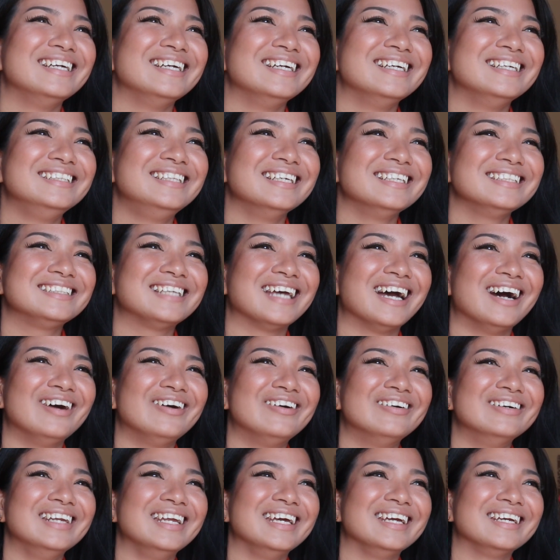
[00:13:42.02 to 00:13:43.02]
That's
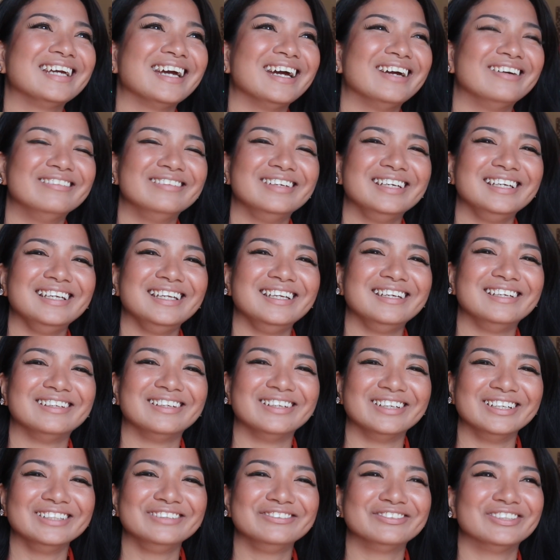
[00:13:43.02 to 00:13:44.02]
how like I really
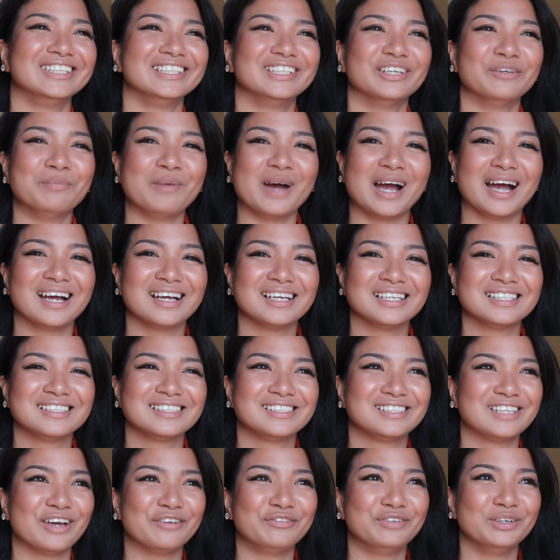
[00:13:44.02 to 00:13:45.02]
learned for the past
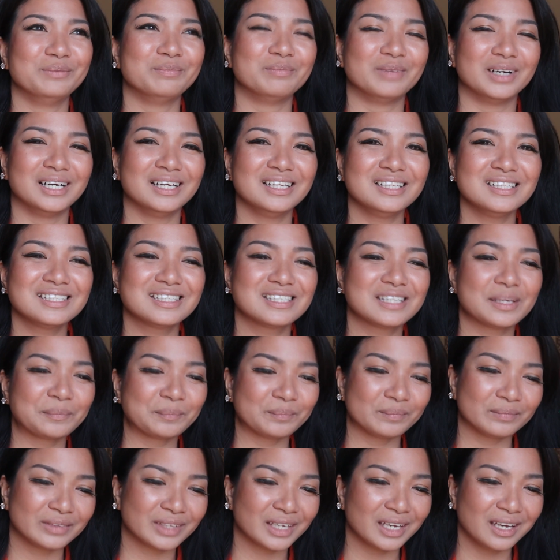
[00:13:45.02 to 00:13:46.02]
7 months.
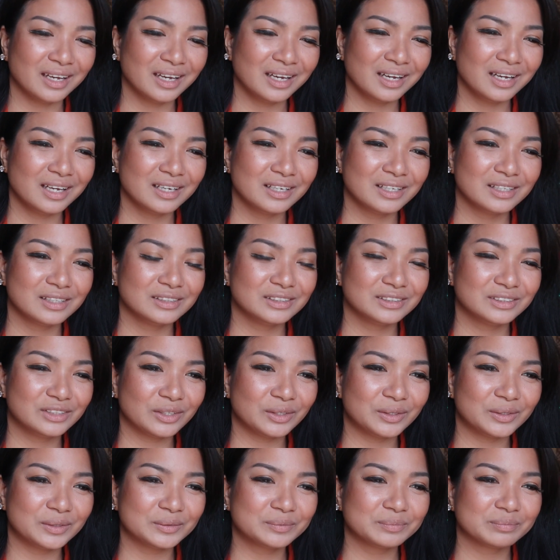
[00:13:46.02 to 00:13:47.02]

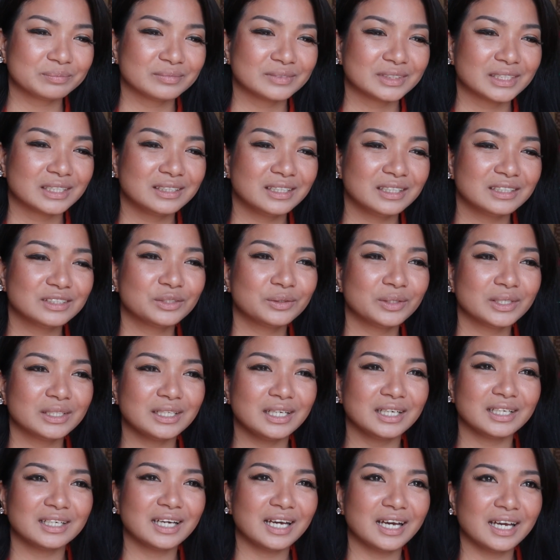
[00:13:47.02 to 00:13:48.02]
So that's what
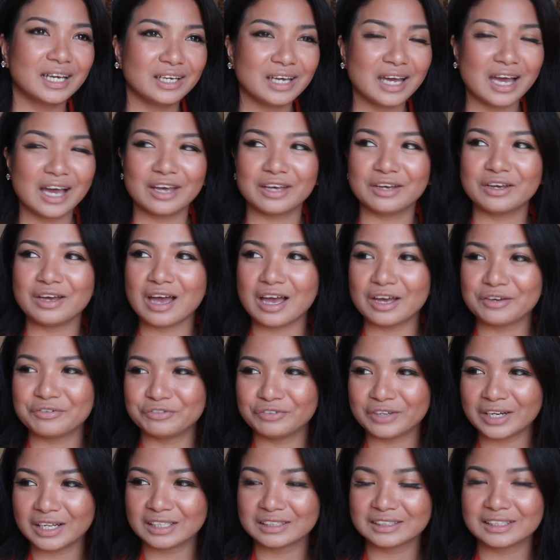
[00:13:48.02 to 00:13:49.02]
like I
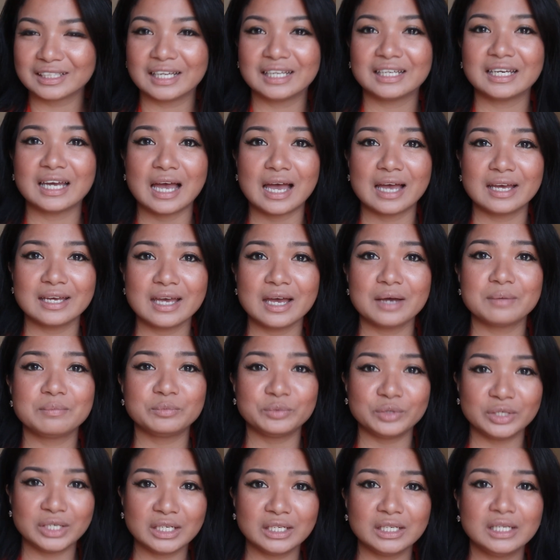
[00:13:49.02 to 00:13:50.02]
felt like I am
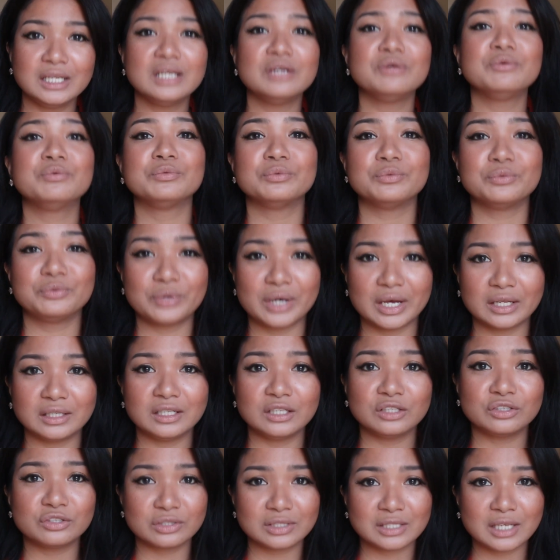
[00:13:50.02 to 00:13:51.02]
really
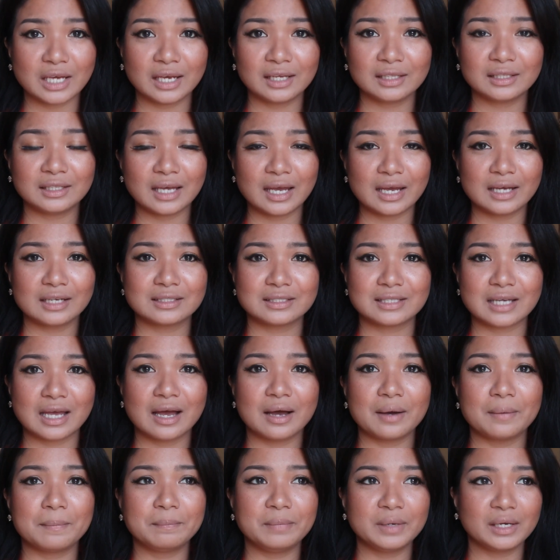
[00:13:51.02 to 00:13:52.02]
ready to take the
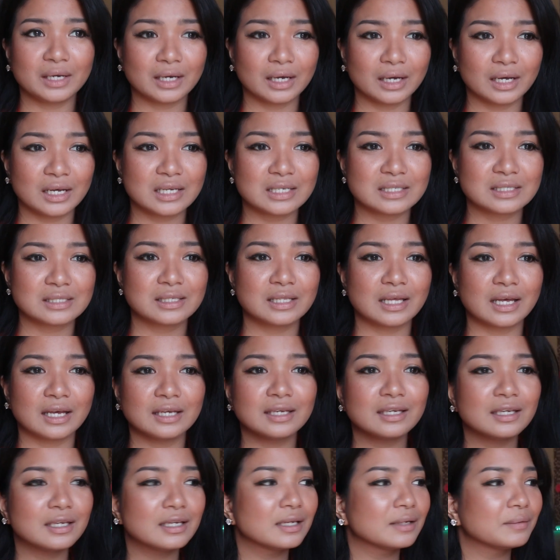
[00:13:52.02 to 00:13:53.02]
exam, because like
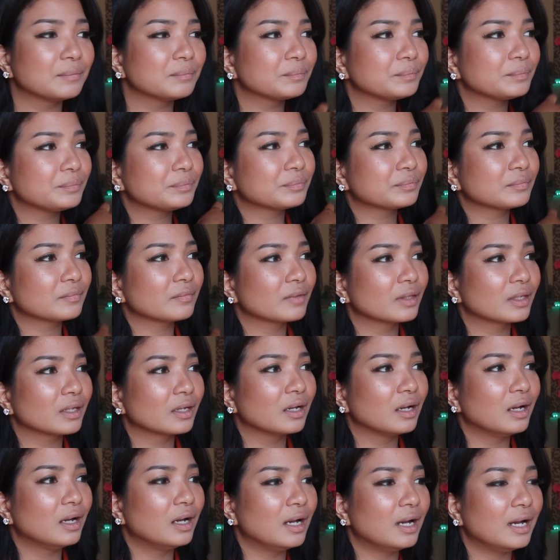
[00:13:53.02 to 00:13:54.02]

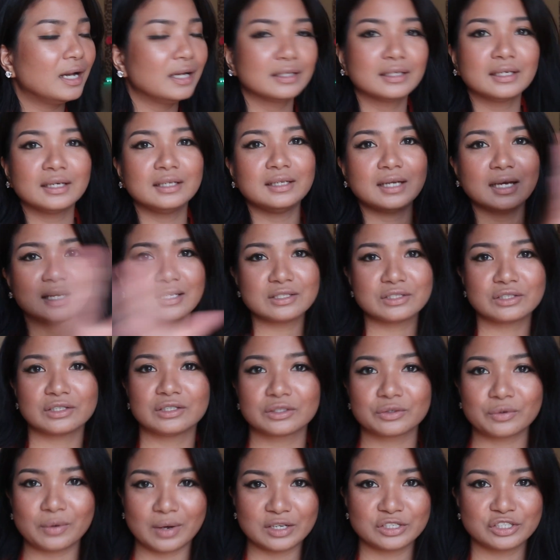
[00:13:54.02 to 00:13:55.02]
I can answer
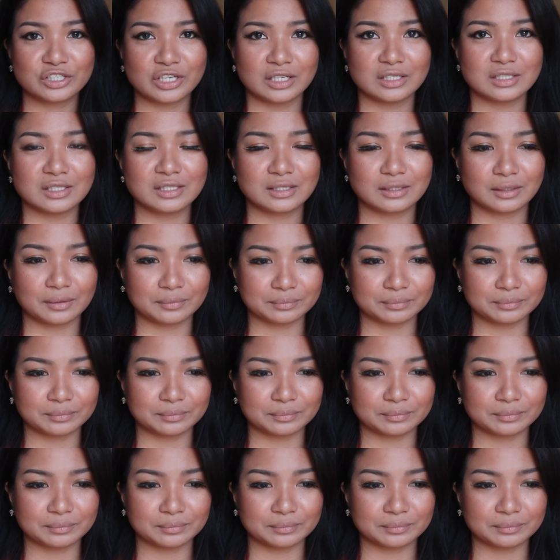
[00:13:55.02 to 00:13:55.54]
questions.